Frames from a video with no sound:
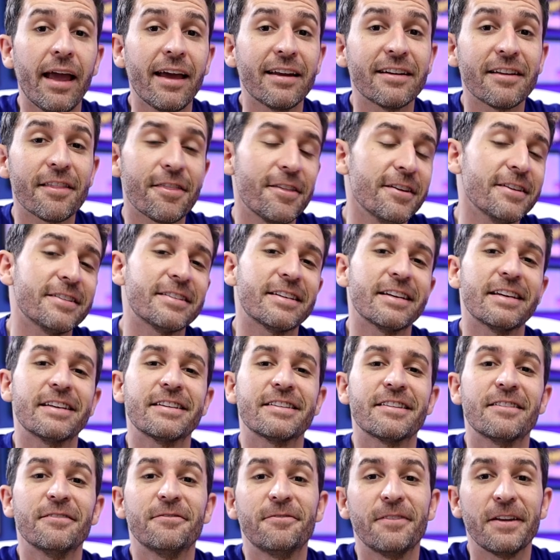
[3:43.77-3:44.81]
And this
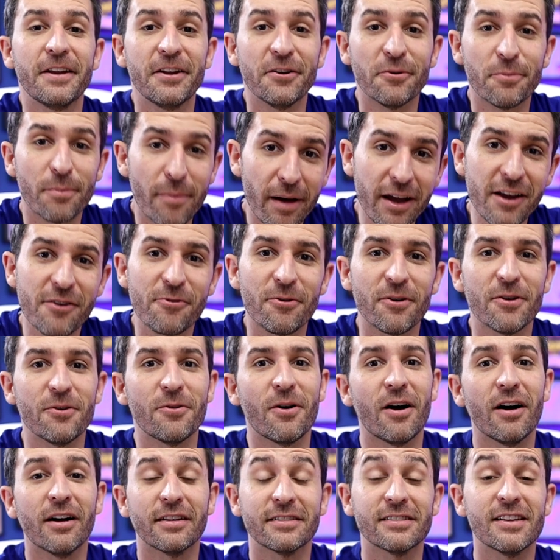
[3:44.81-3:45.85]
is the
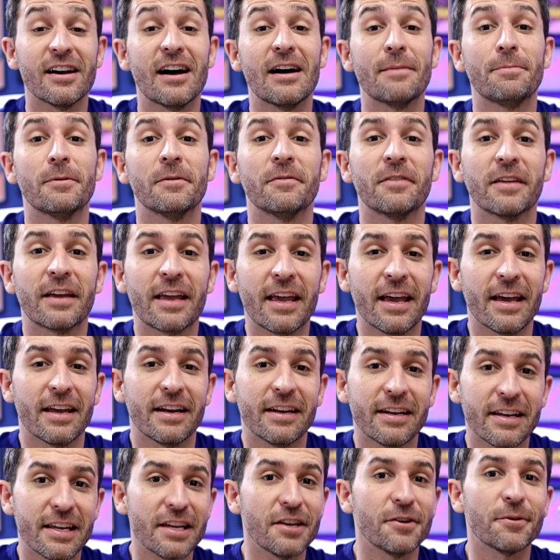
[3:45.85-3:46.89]
VideoMicro on top of the
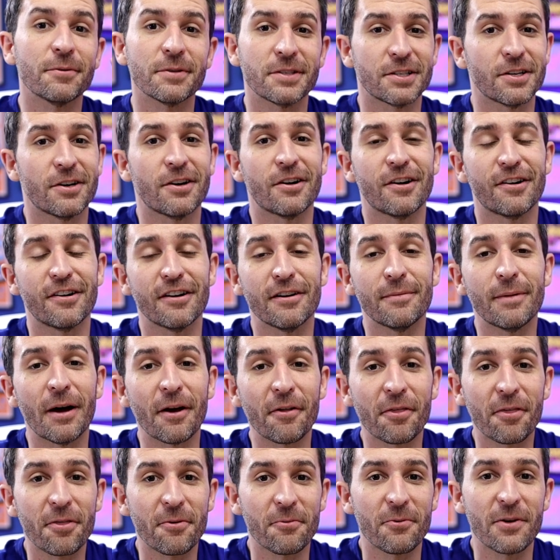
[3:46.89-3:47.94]
Canon EOS R,
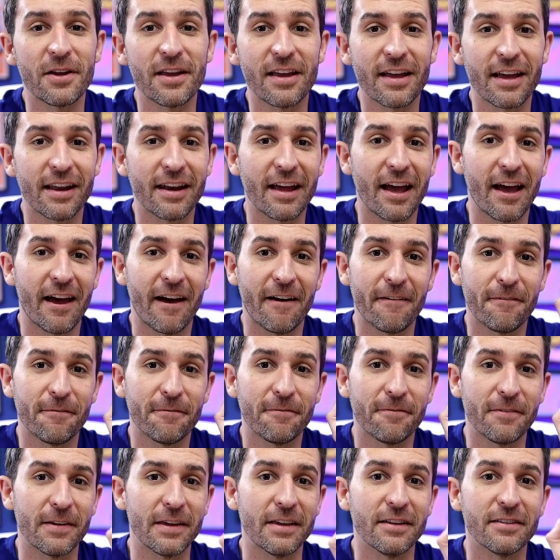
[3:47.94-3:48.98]
about 3.5
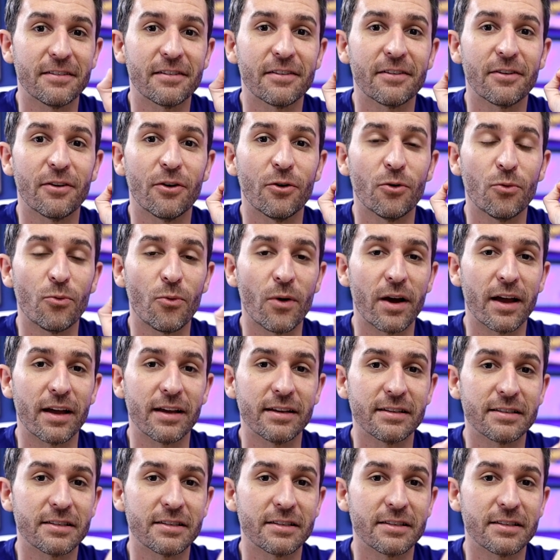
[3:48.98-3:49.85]
feet away.